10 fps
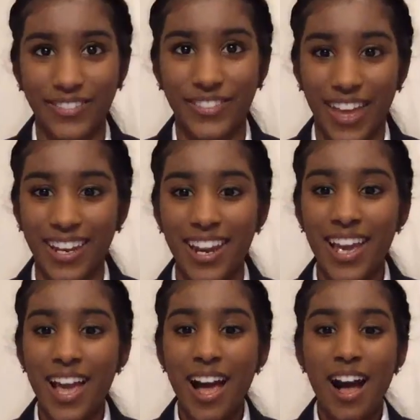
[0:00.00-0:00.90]

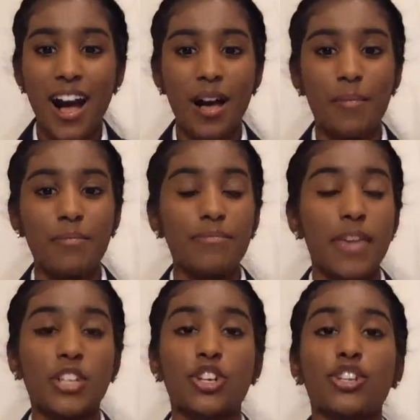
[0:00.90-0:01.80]
event.
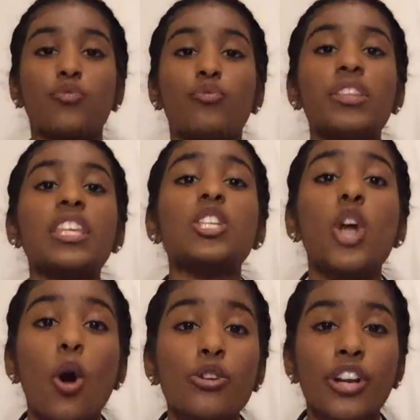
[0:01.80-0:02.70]
Make sure you really
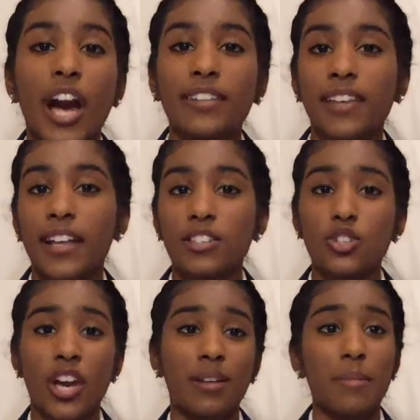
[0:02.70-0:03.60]
know your guidelines.
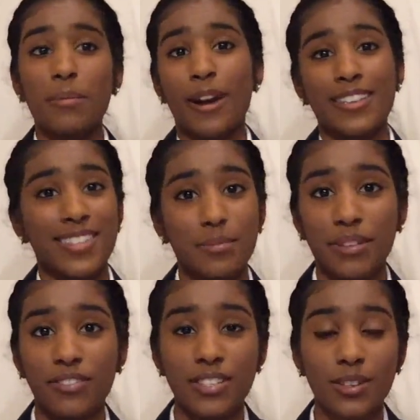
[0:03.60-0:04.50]
Try to memorize them
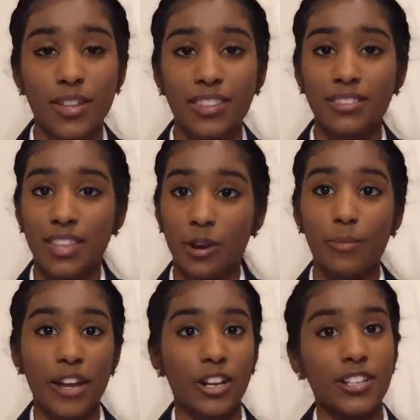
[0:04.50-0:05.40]
even so that they're
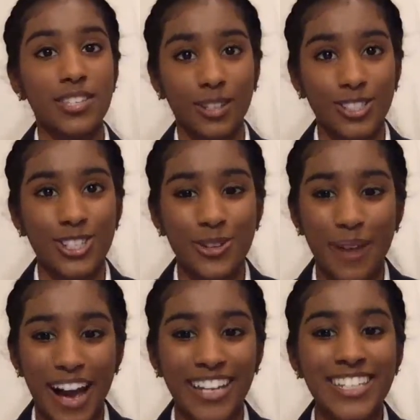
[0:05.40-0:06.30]
better instilled in your
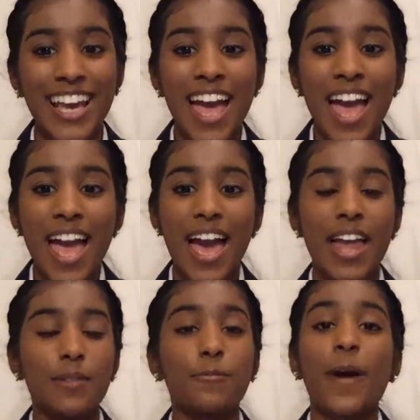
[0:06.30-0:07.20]
mind.
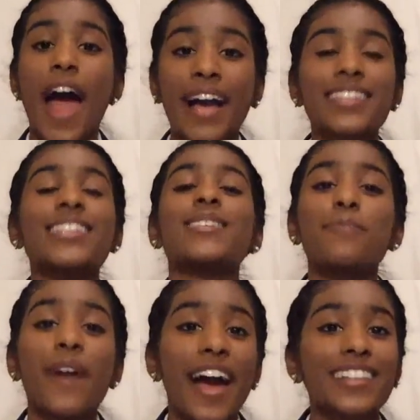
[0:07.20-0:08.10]
And practice,
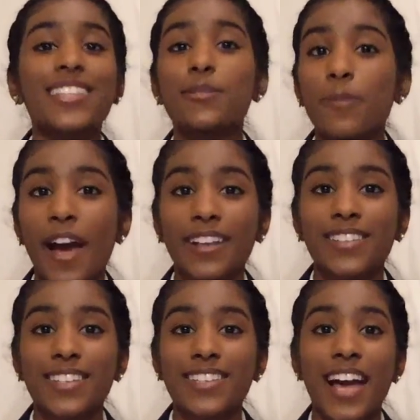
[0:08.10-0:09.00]
practice,
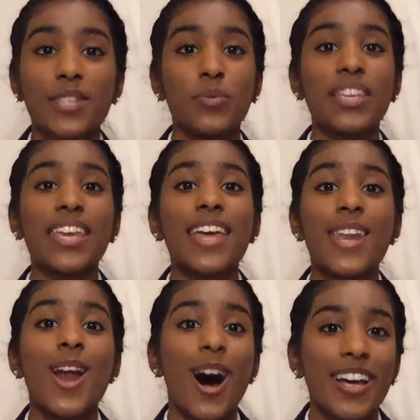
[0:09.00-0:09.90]
practice. Guys, we
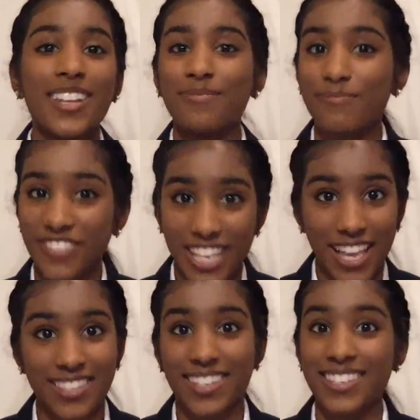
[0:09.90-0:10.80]
cannot
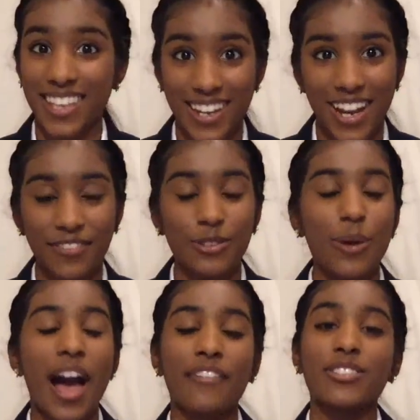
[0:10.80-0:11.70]
emphasize this enough. You
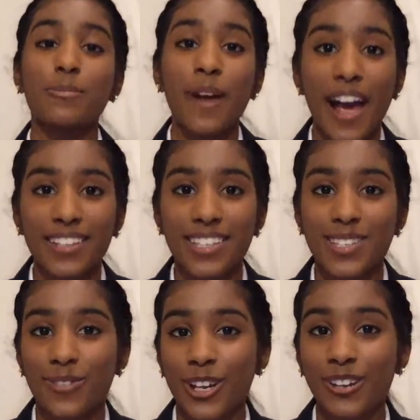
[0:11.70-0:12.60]
have to practice
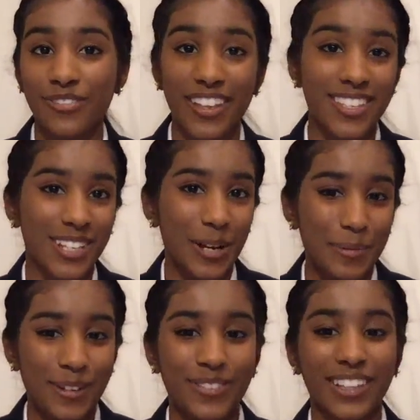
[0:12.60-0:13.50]
for your event to go
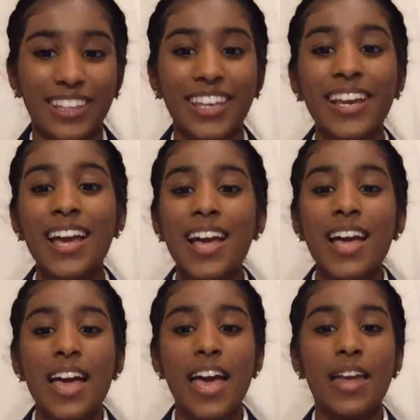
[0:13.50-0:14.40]
perfectly.
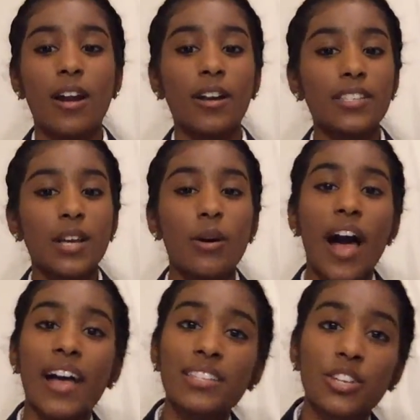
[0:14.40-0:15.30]
And also
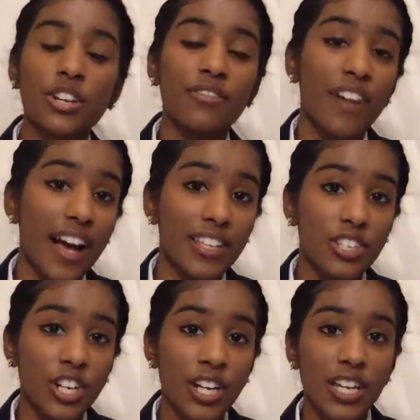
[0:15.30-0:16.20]
ask your
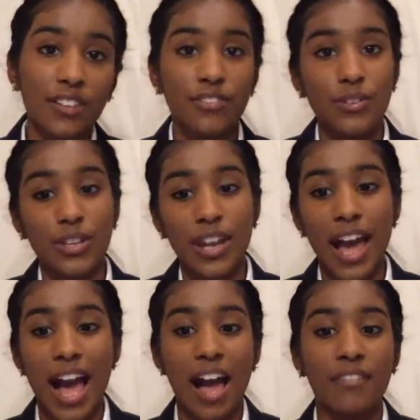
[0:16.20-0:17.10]
advisor if you can
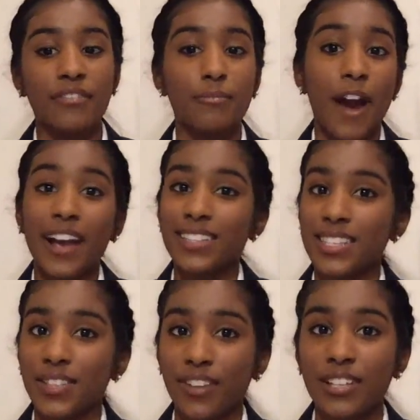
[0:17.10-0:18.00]
have
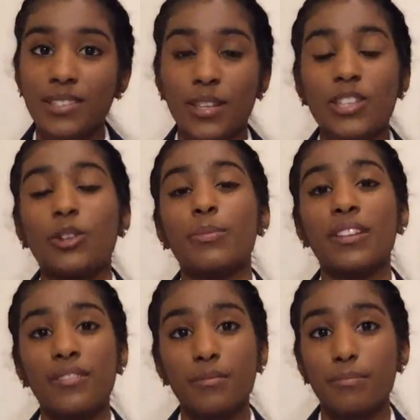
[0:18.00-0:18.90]
practice events so that you'll
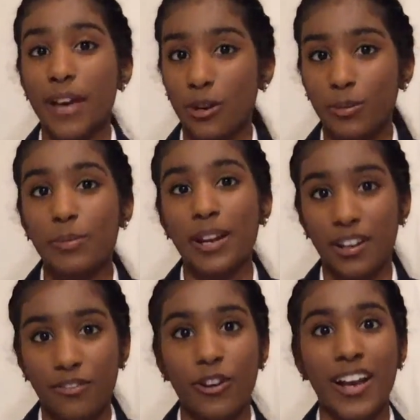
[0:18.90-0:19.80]
be better
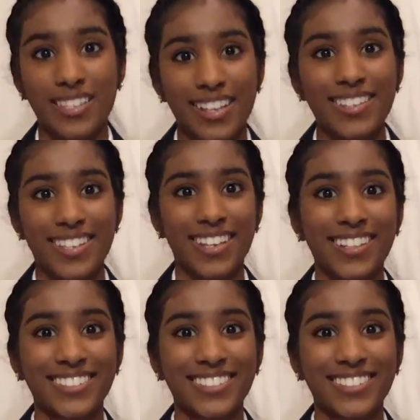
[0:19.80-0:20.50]
prepared for SLC.